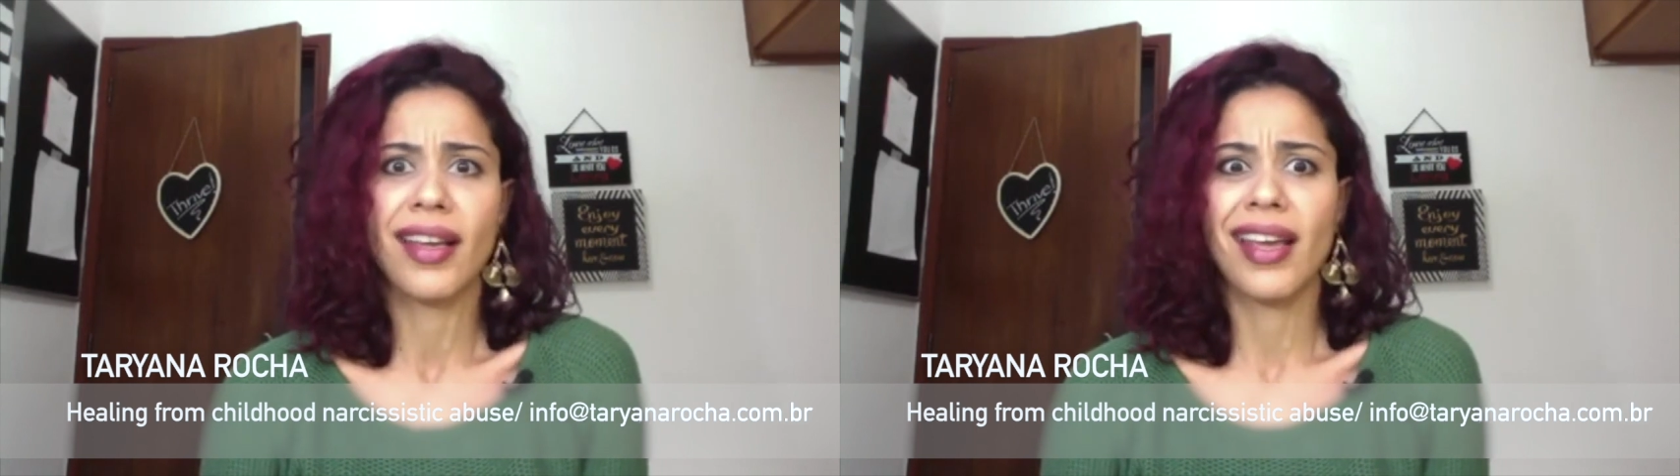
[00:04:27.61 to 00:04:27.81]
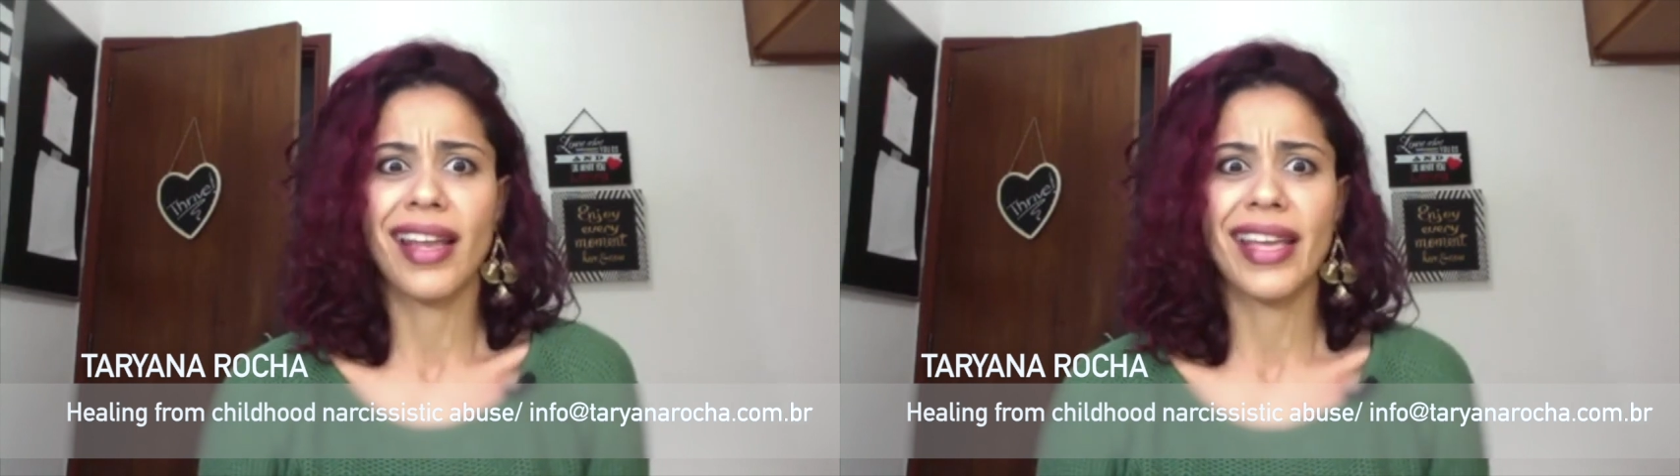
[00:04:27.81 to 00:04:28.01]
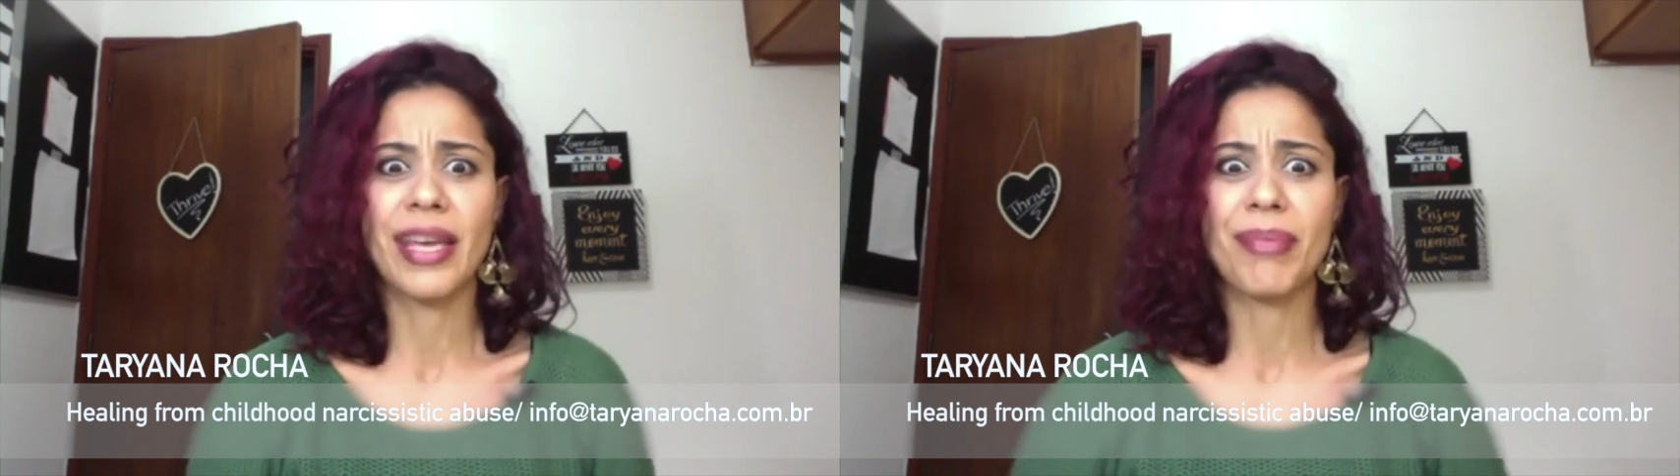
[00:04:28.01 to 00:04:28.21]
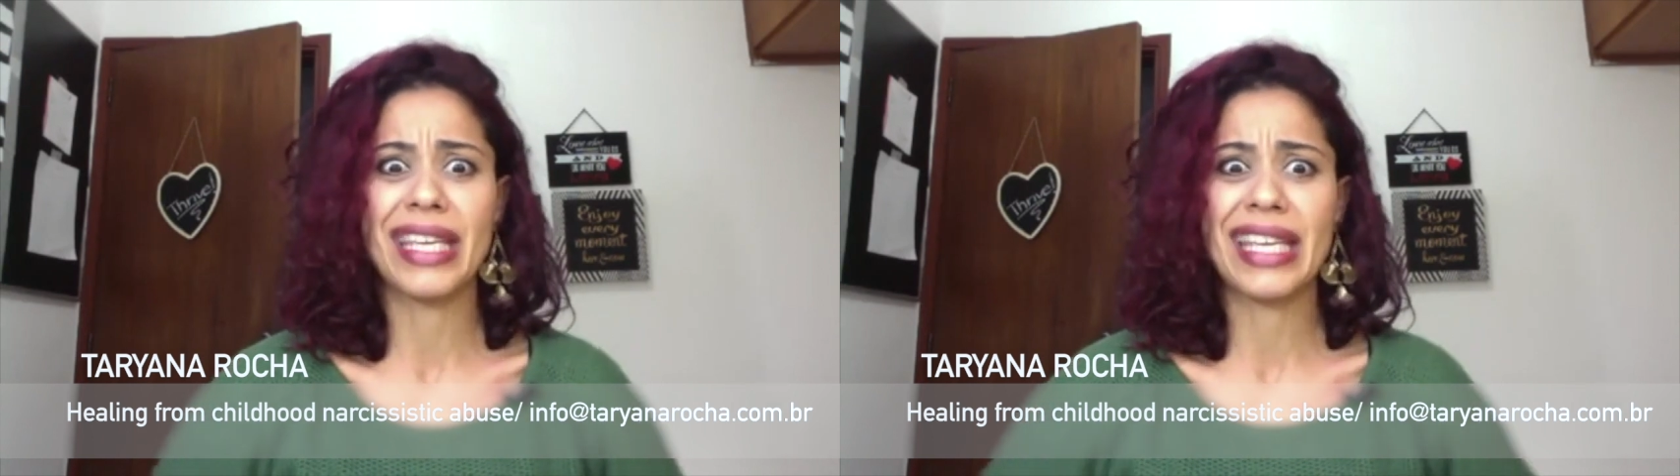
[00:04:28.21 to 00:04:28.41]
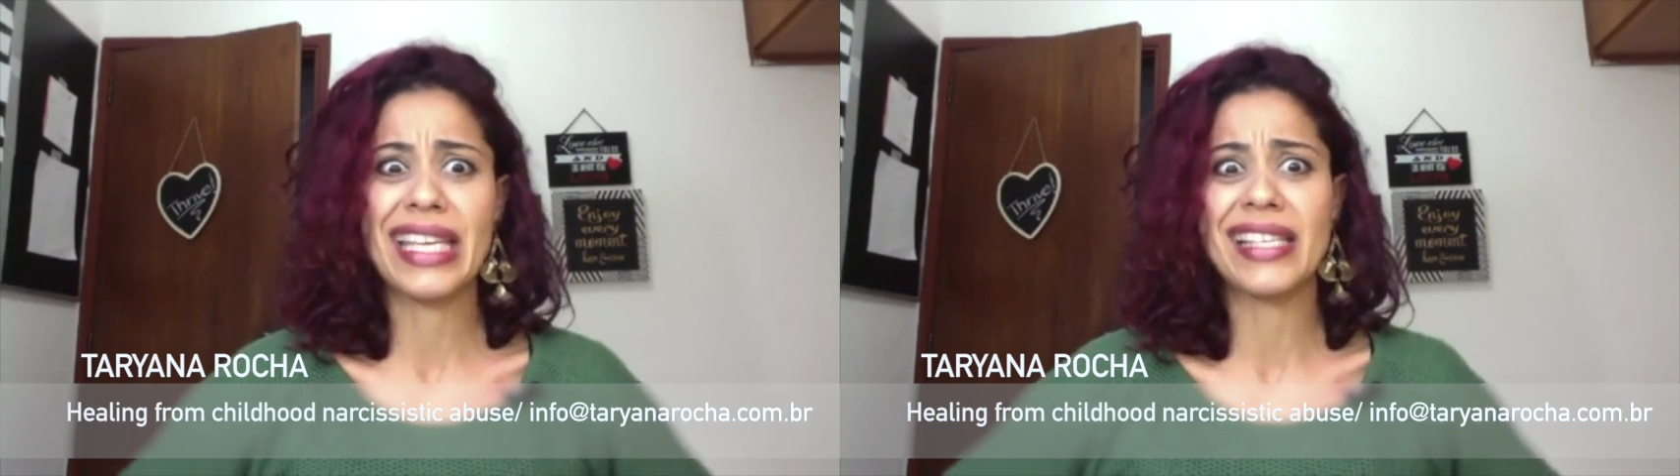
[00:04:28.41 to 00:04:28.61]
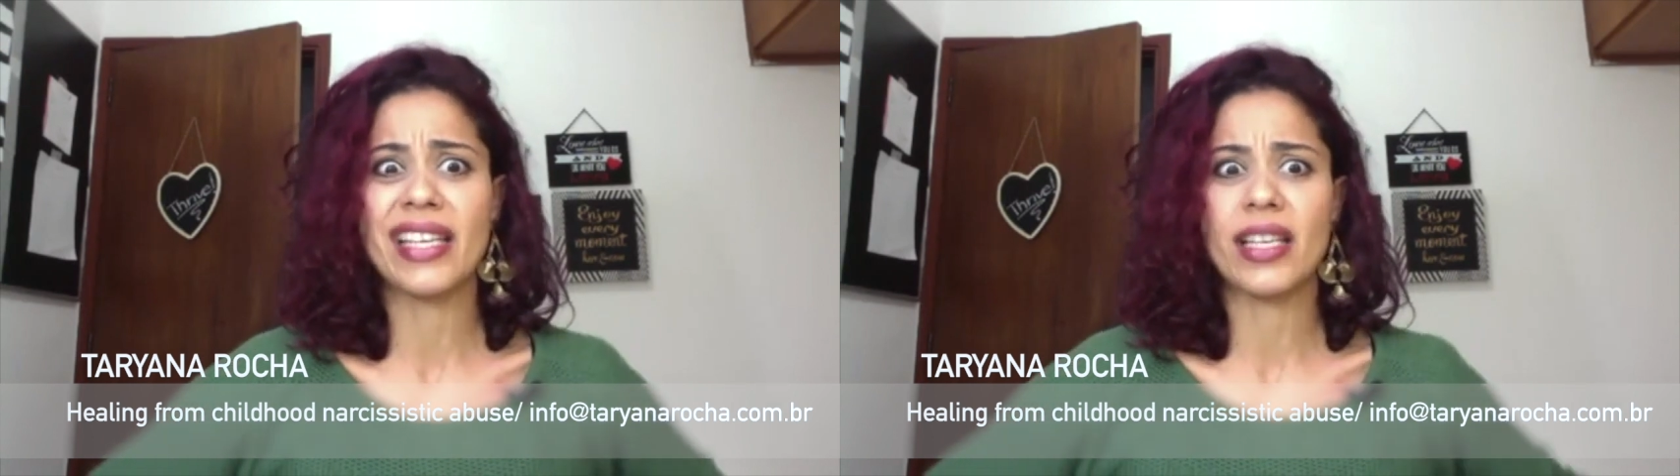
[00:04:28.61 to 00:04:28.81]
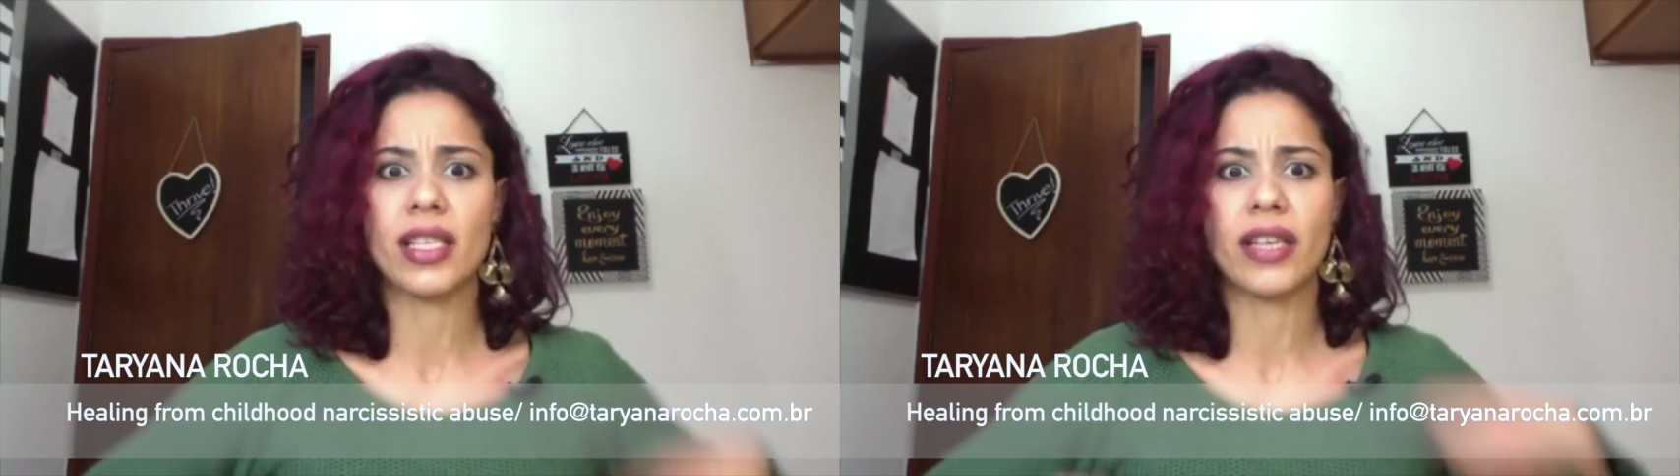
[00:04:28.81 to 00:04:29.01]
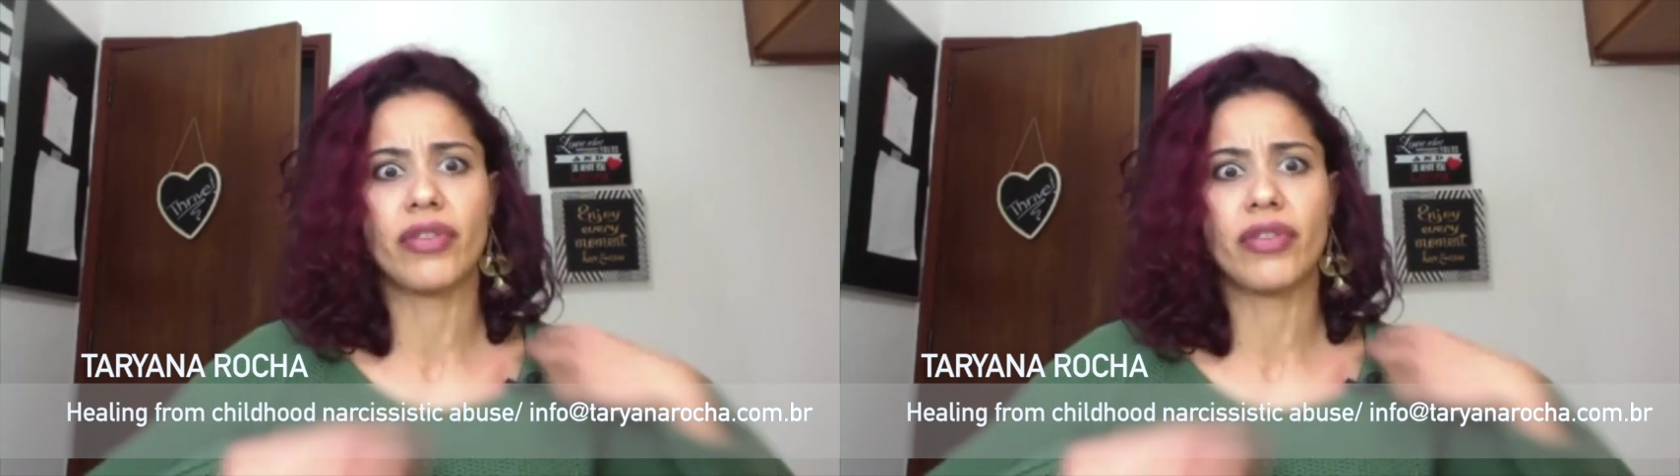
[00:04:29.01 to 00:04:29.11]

and like it be easy and stuff.